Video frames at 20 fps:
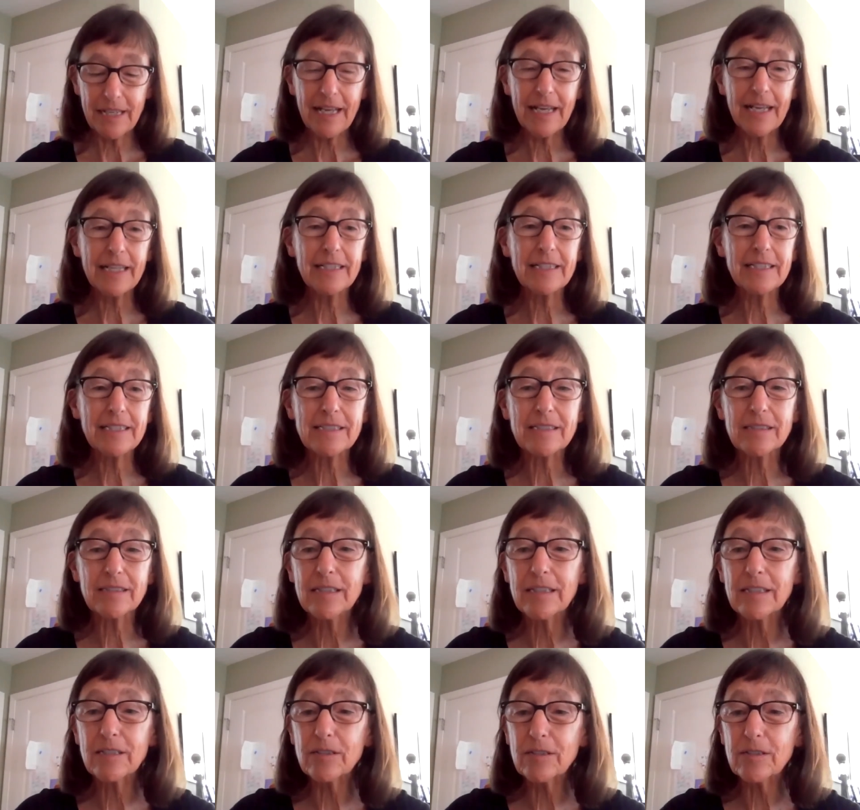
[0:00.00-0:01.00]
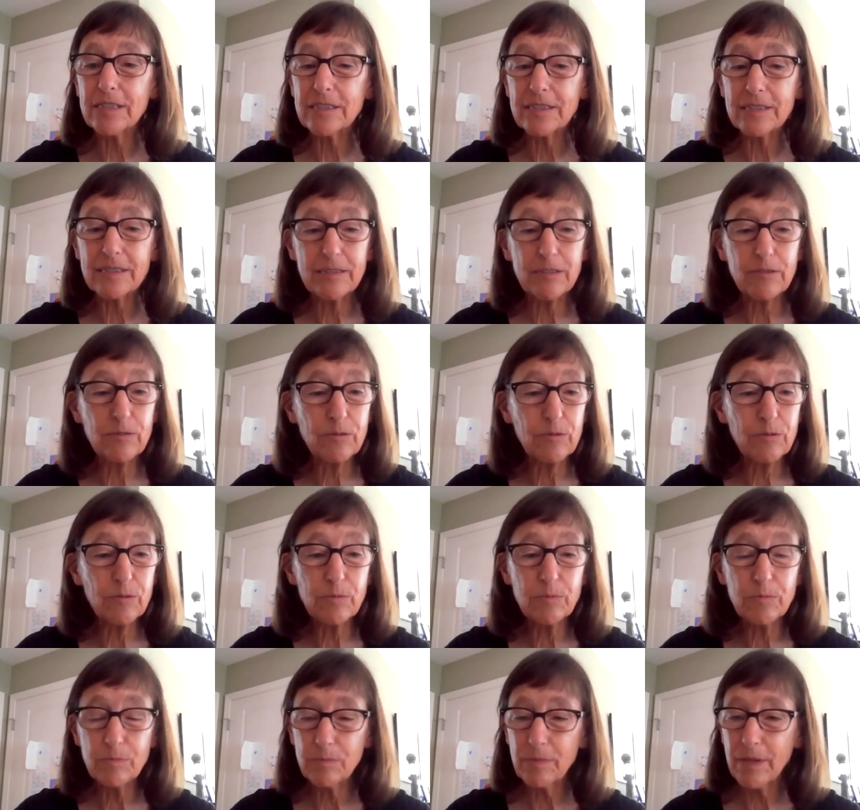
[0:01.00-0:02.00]
And as little as
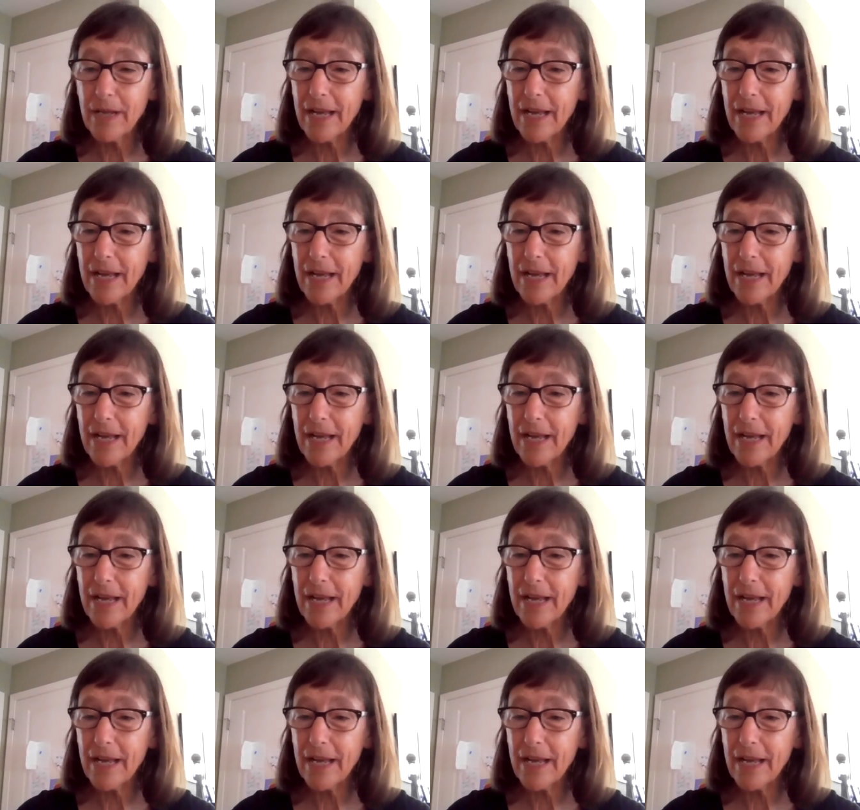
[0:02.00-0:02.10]
you